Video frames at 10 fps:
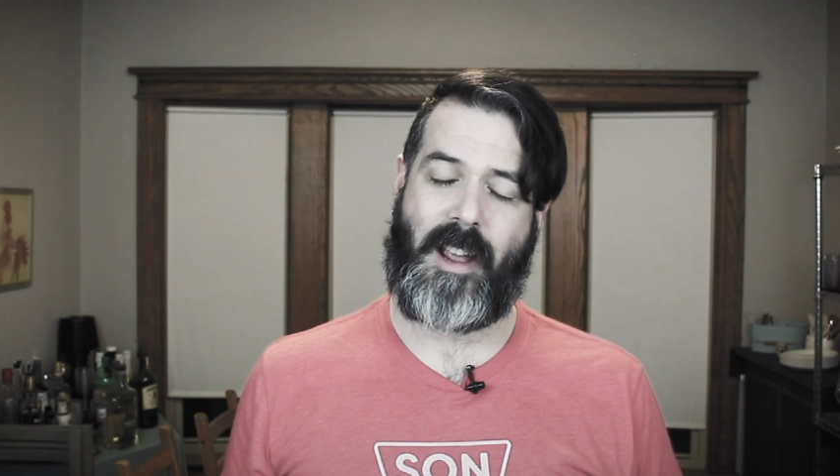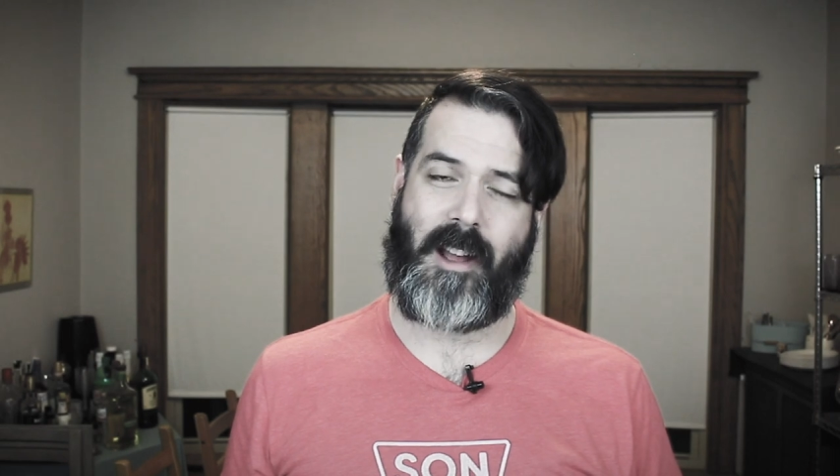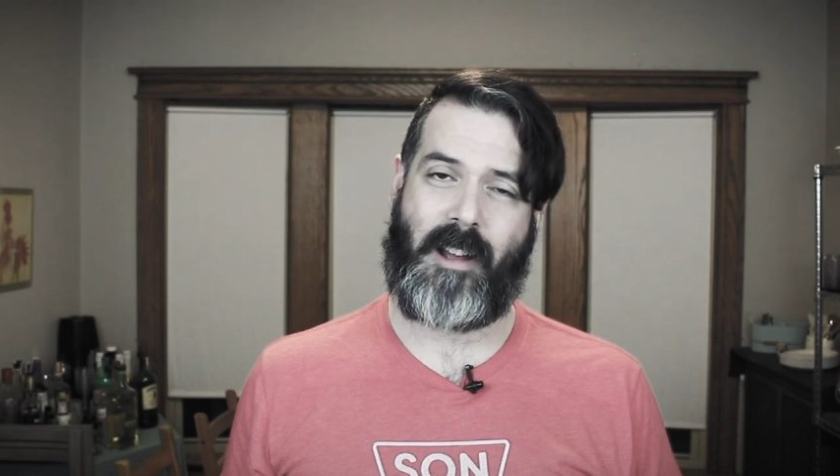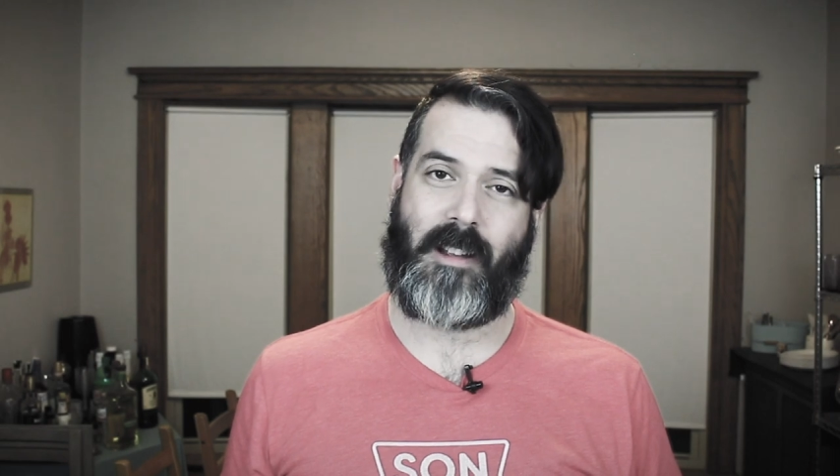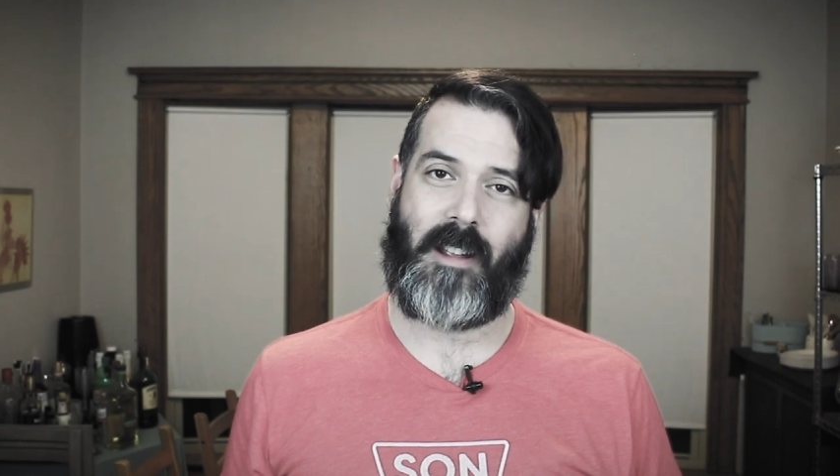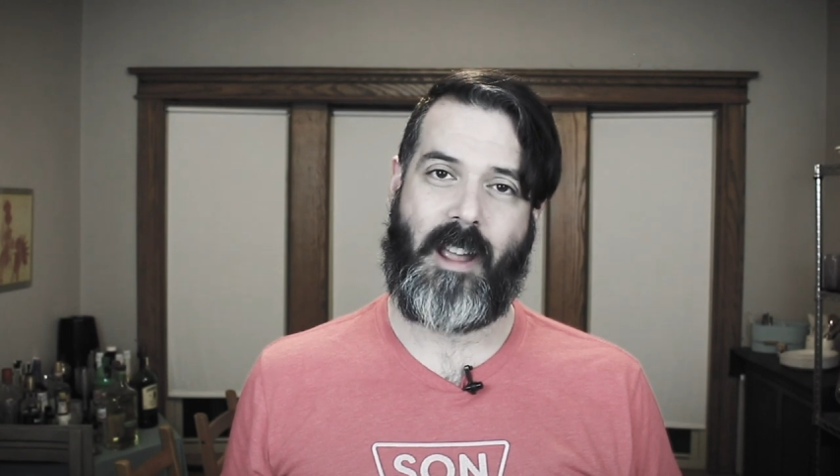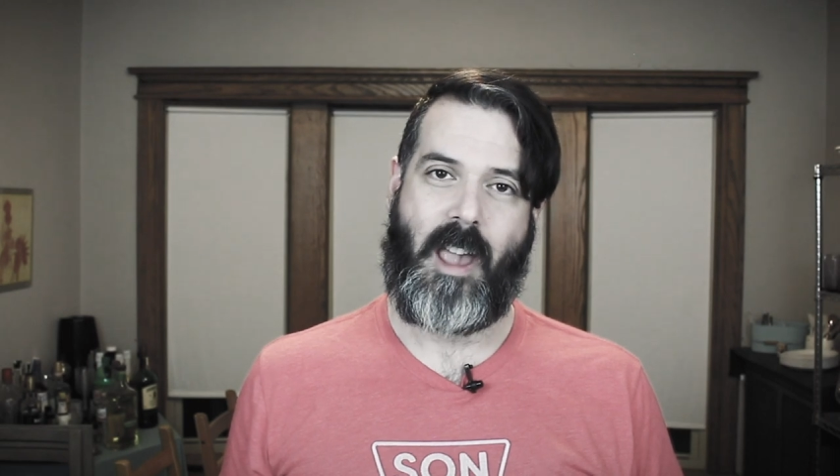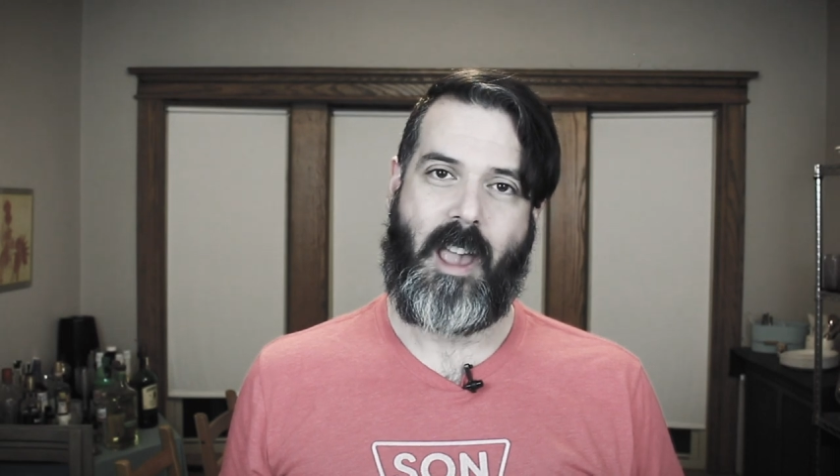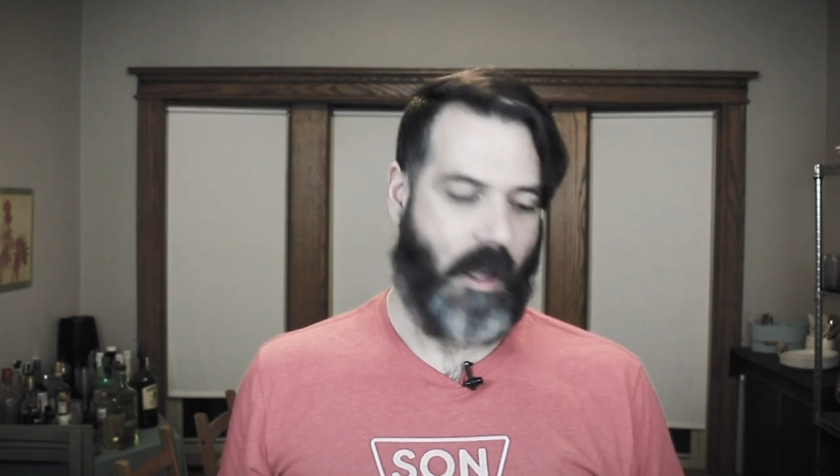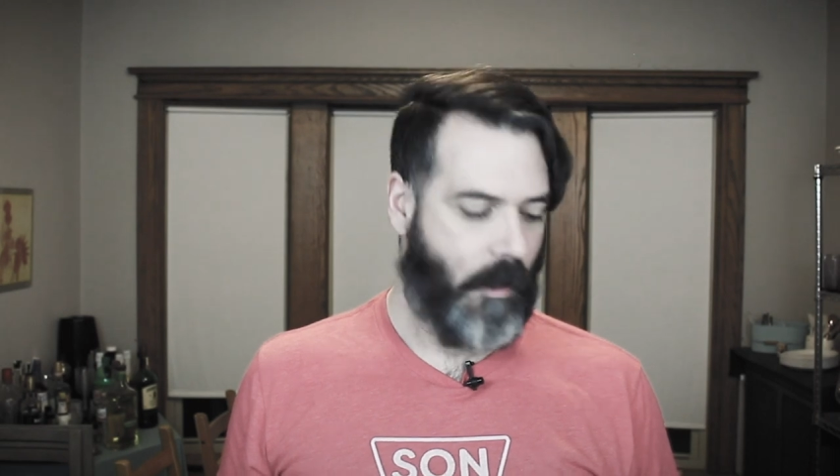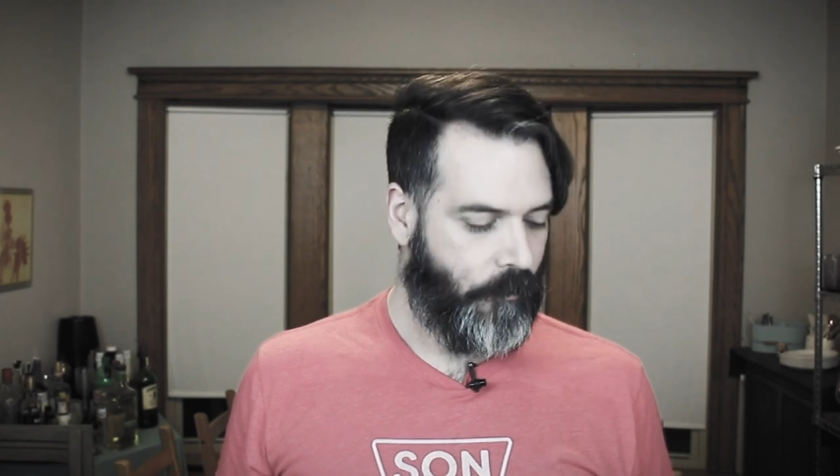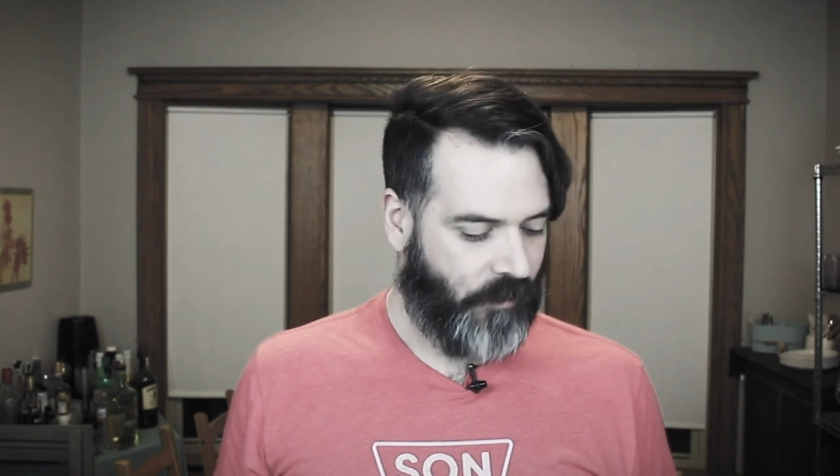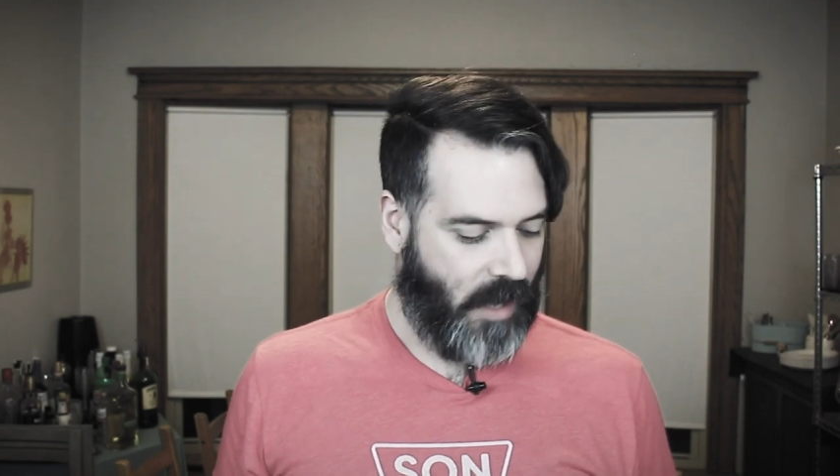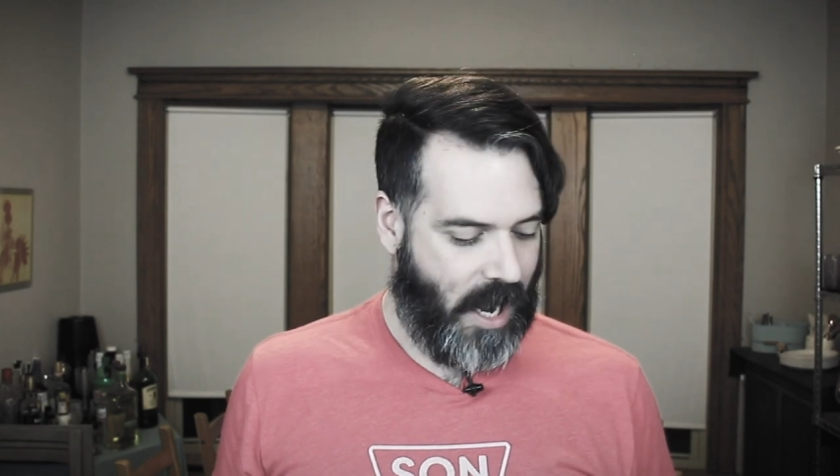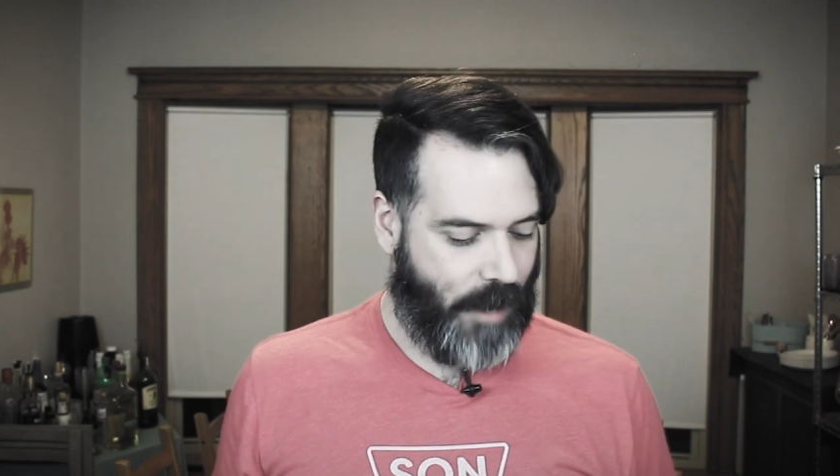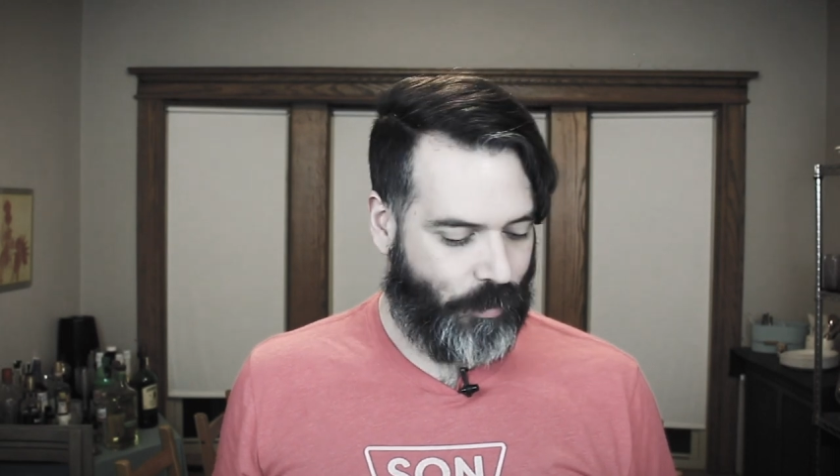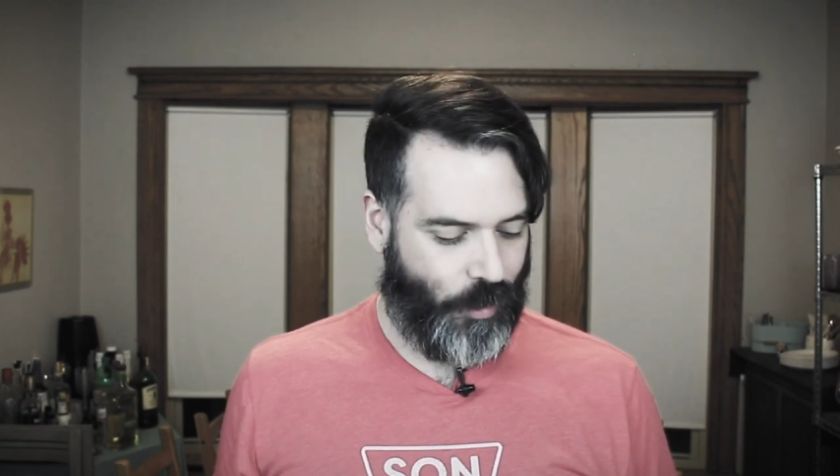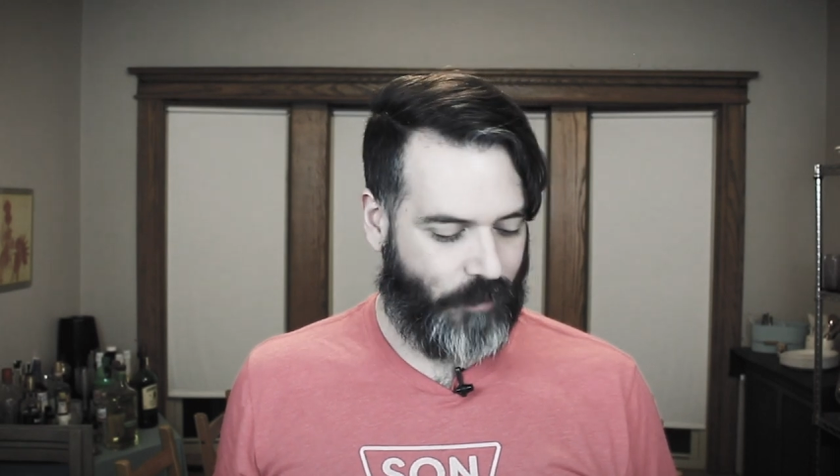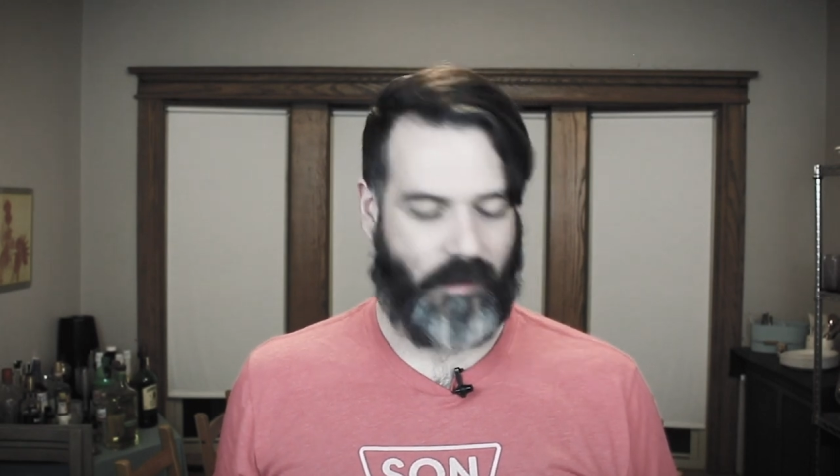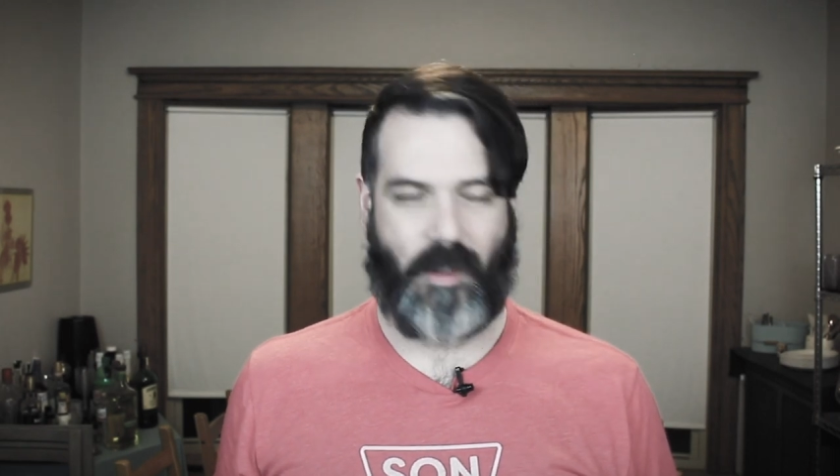uh, I
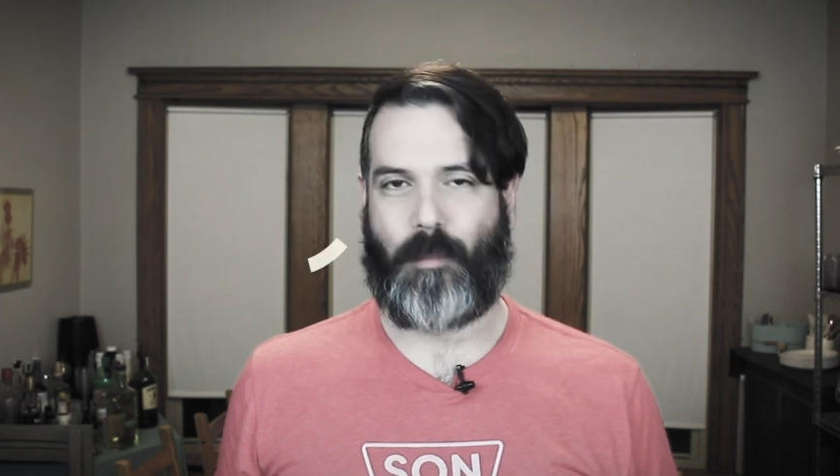approve of the